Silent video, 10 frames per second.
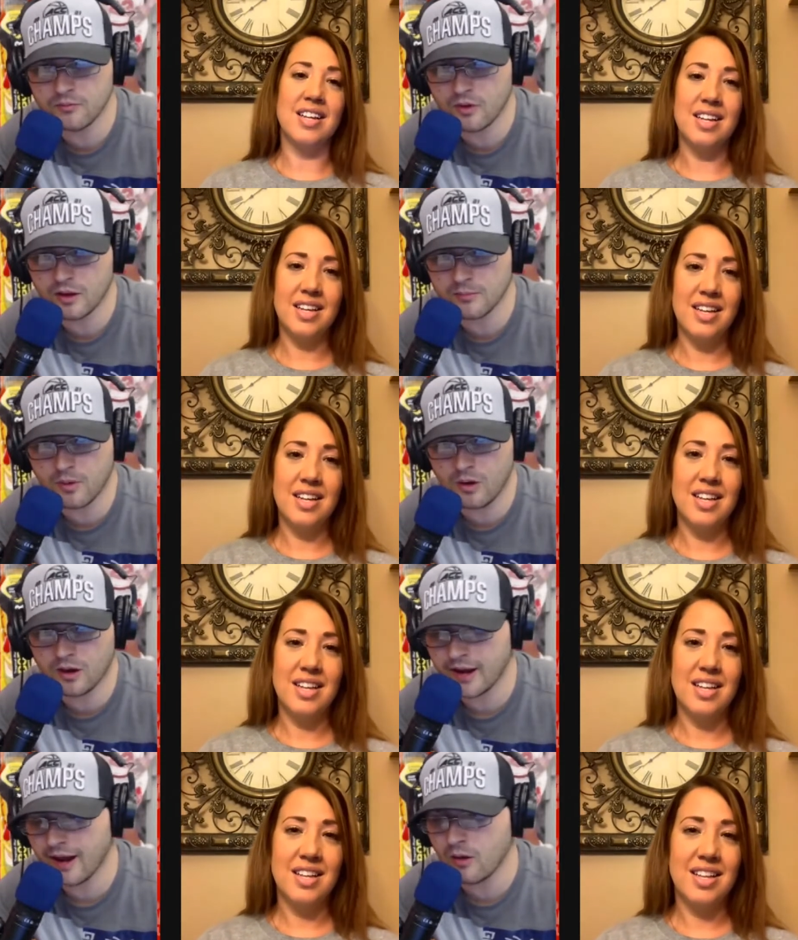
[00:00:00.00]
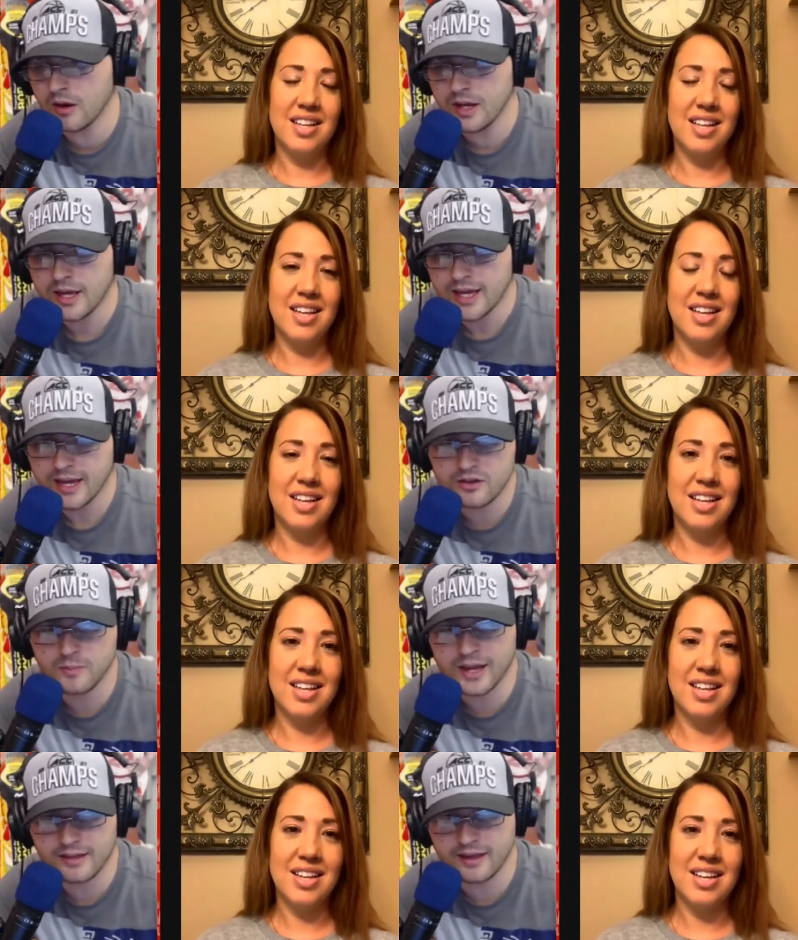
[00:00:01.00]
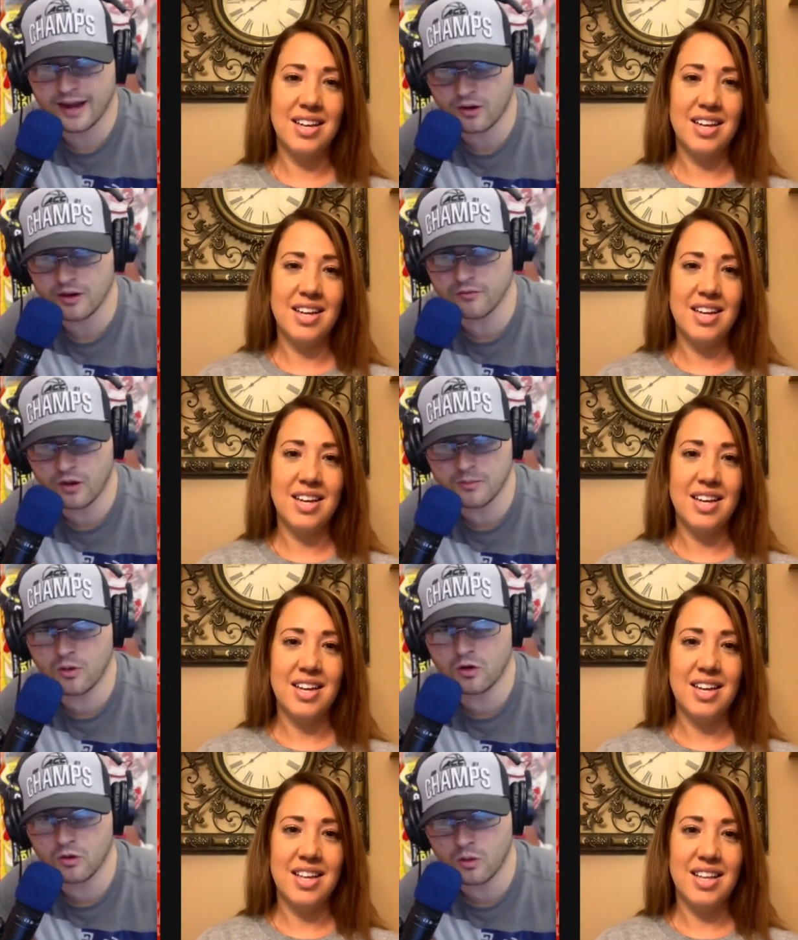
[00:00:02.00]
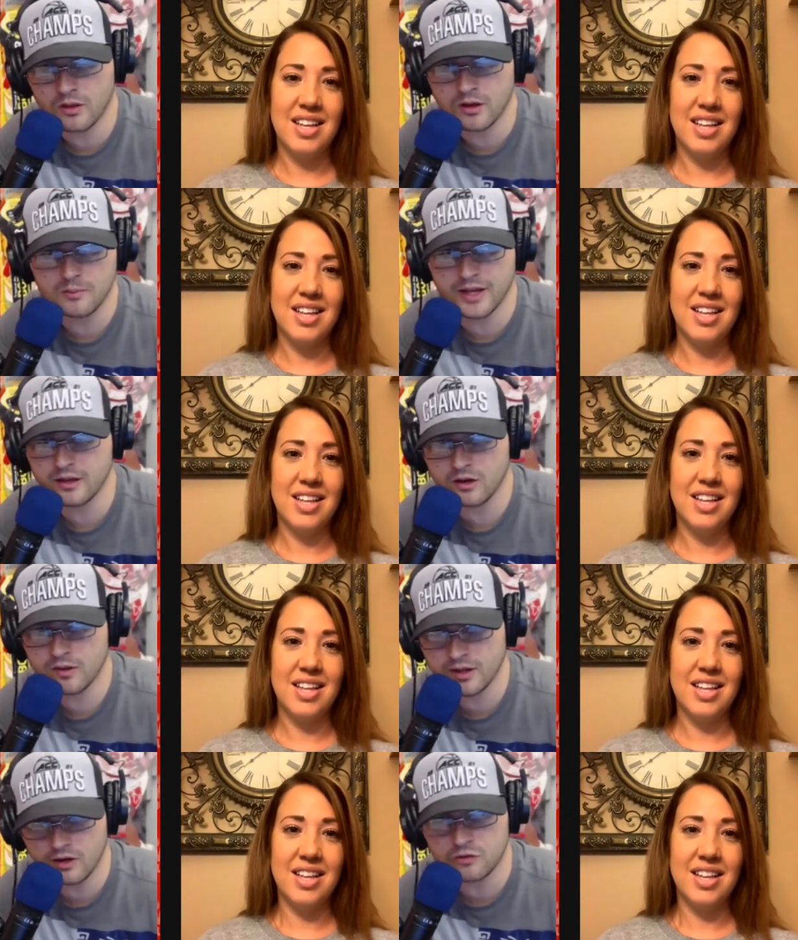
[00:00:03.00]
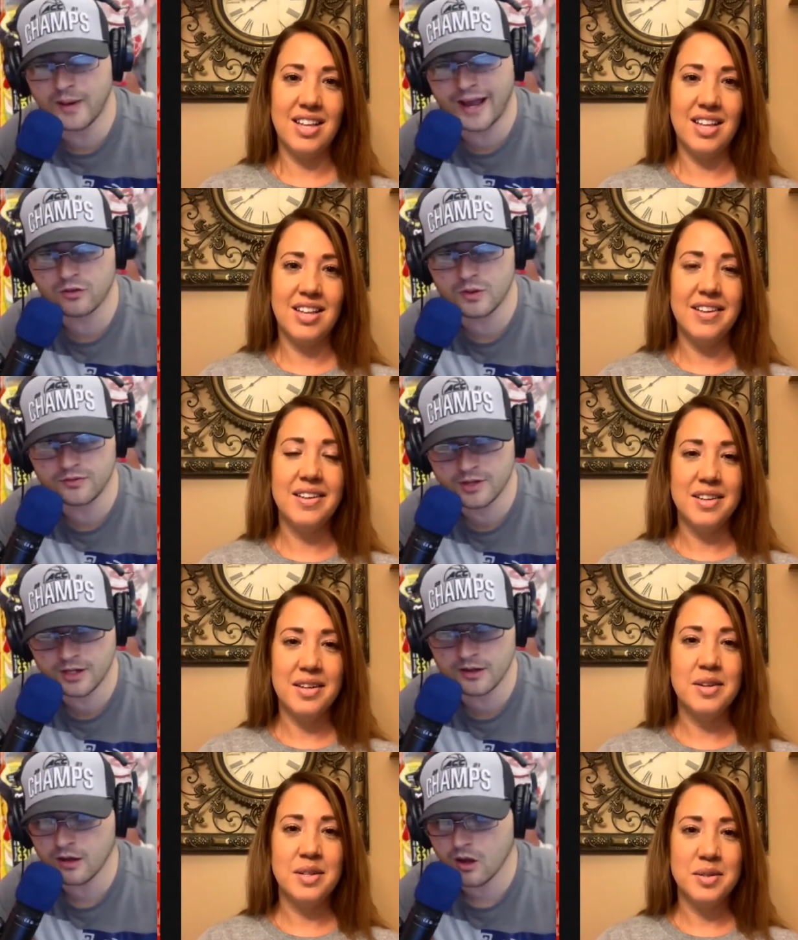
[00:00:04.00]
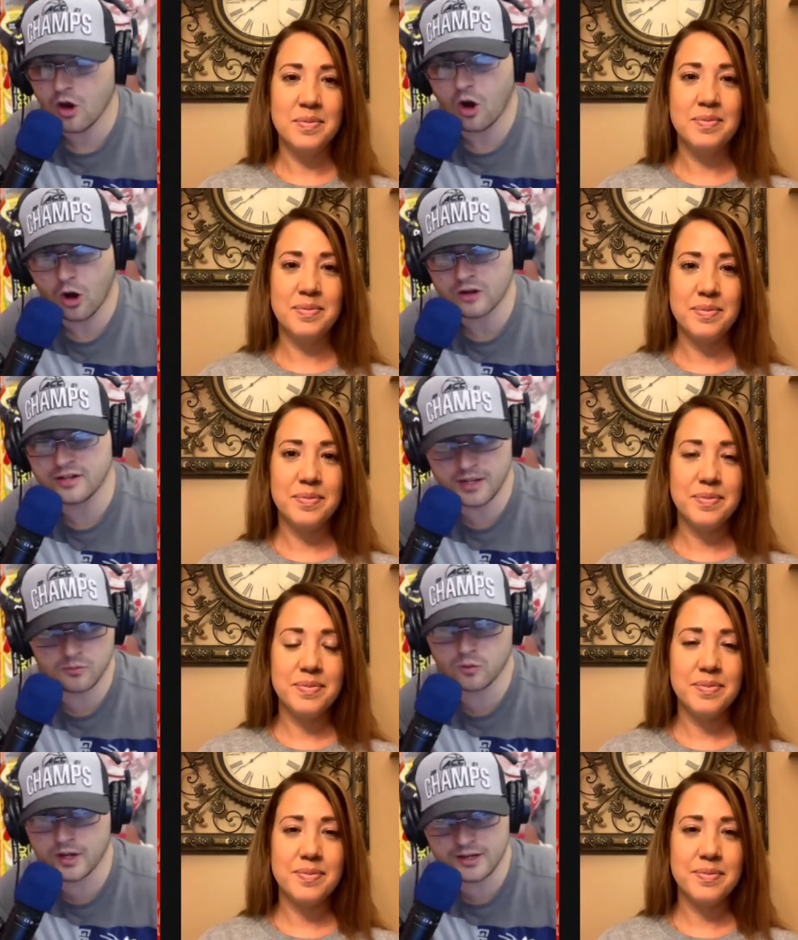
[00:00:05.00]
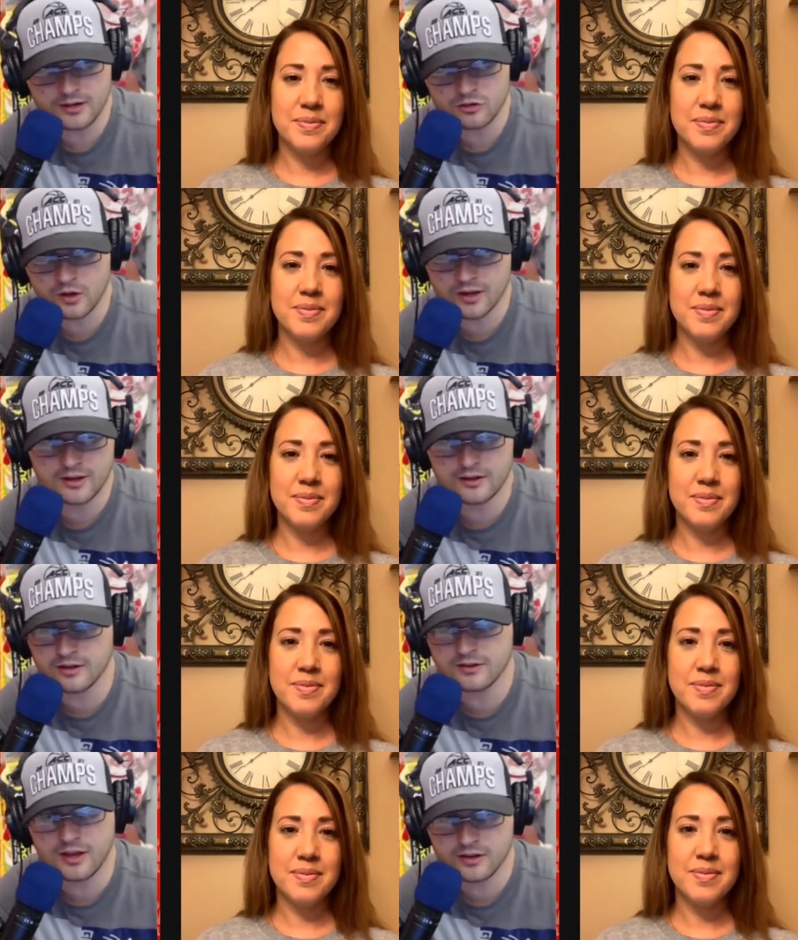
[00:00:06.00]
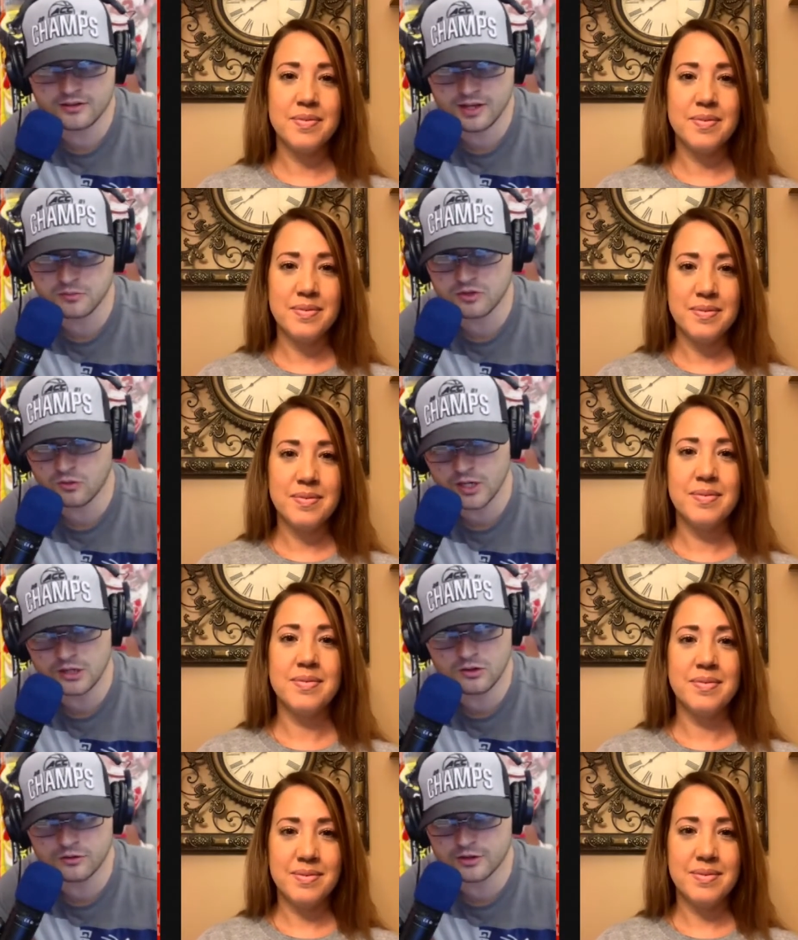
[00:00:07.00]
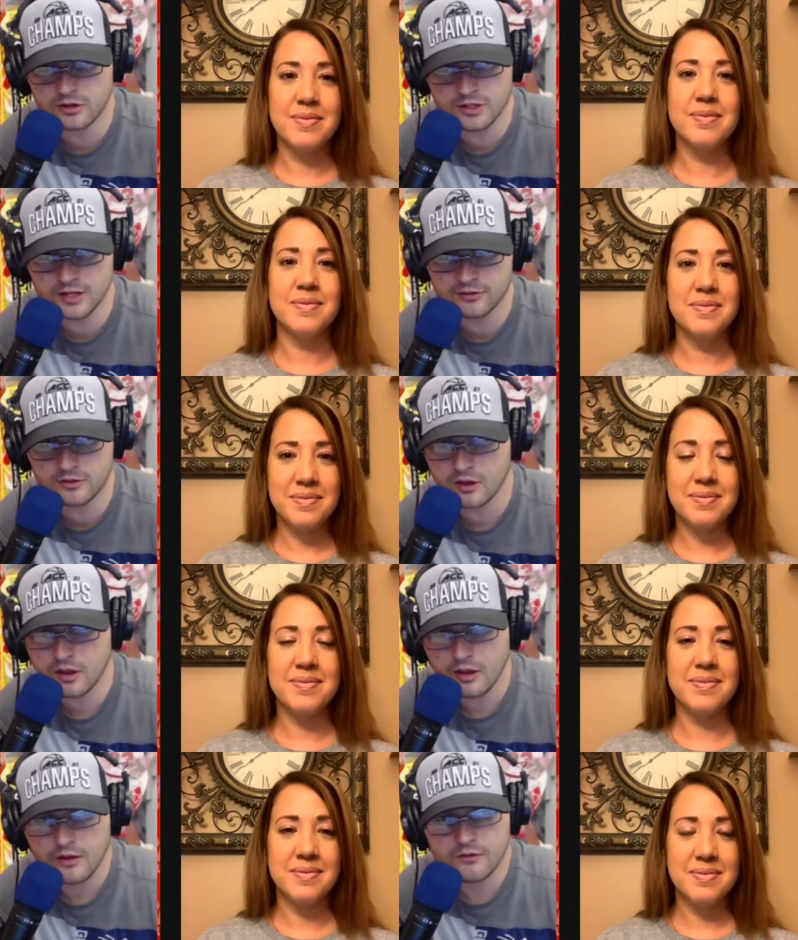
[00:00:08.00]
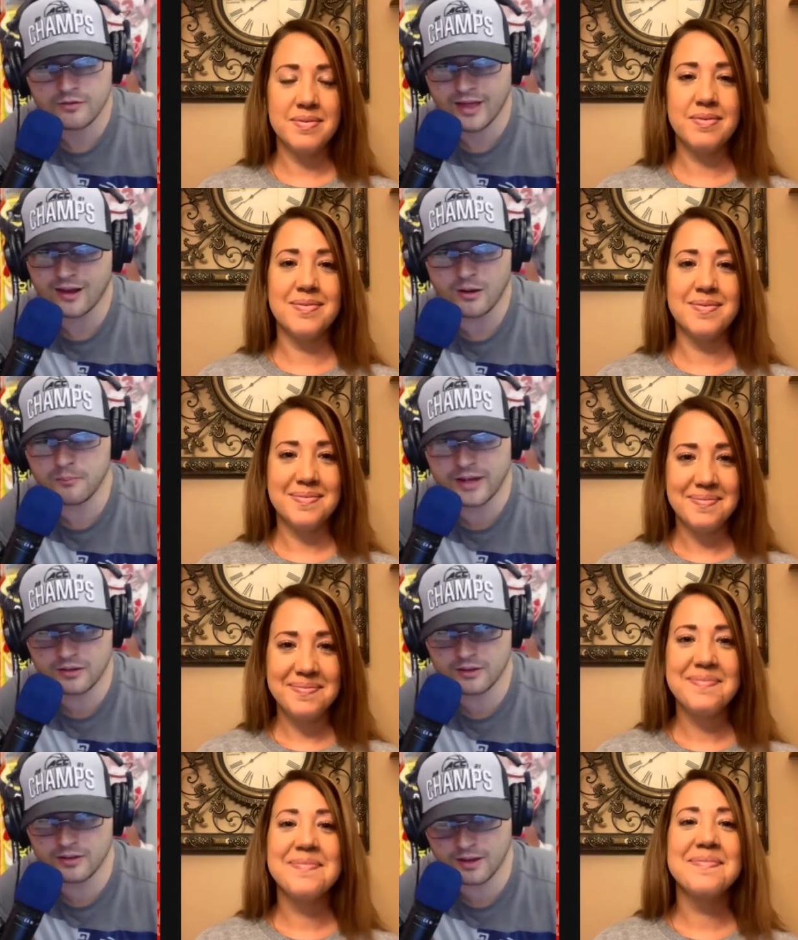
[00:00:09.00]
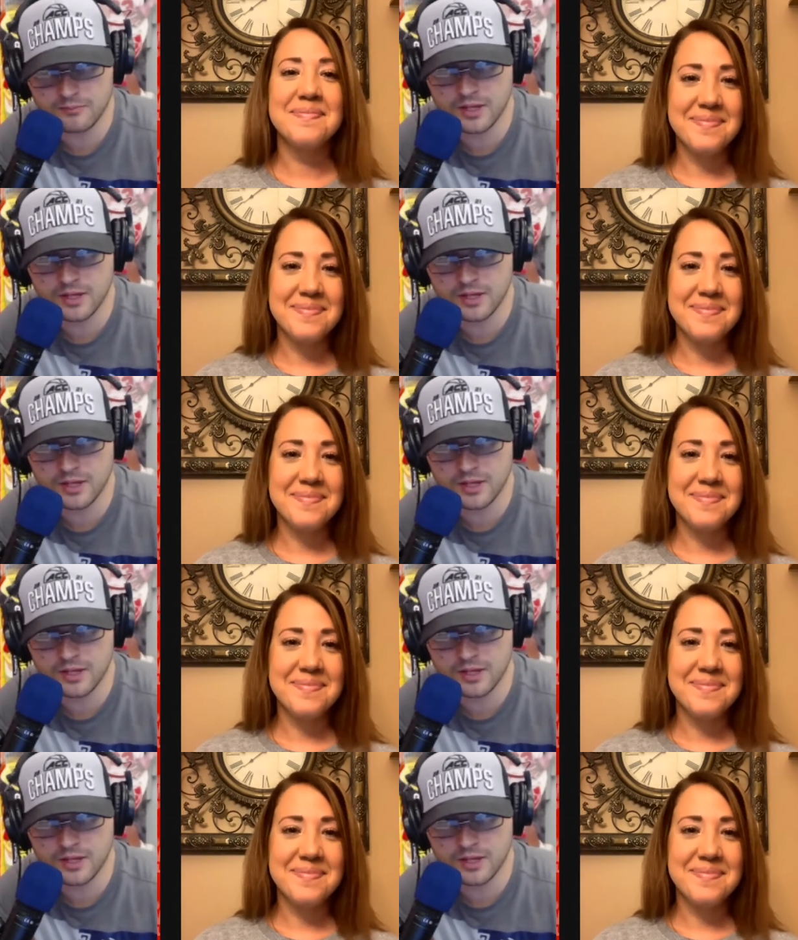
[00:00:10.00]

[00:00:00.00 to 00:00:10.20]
Speaker 1: volleyball and how it's making the area volleyball grow a little bit. You know, in the years past, we've seen our teams win a district and then just hit teams and regionals that are just flat out better than them